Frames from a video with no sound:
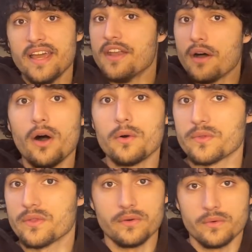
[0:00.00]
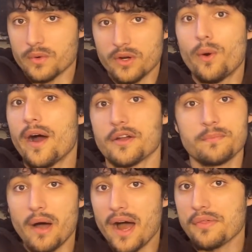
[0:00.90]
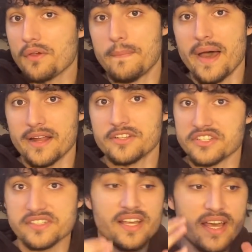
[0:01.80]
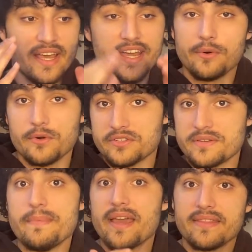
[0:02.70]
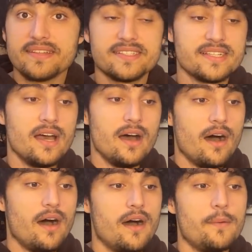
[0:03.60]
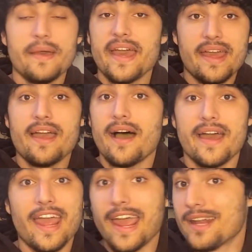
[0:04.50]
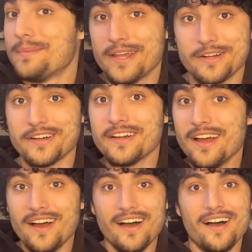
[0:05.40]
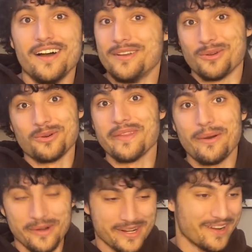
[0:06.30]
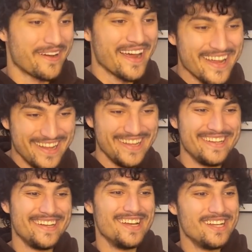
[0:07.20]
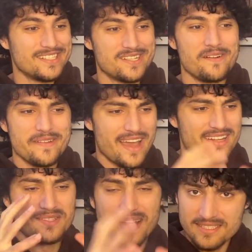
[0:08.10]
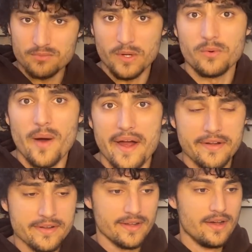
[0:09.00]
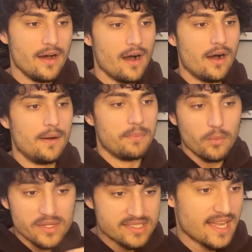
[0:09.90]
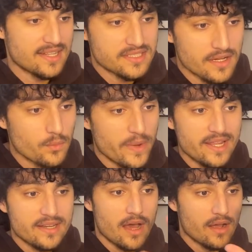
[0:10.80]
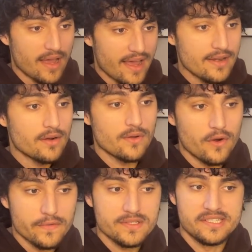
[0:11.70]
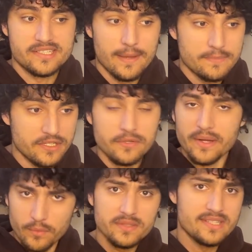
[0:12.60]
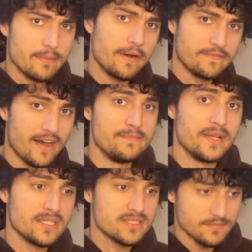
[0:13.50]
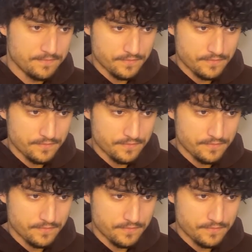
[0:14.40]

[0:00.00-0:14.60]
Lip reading: and all of the required Python packages in order to make this AI animator neural network, okay? So yeah, so that's required. But once that's done, we can head on over to step 2. It will take about 5 minutes.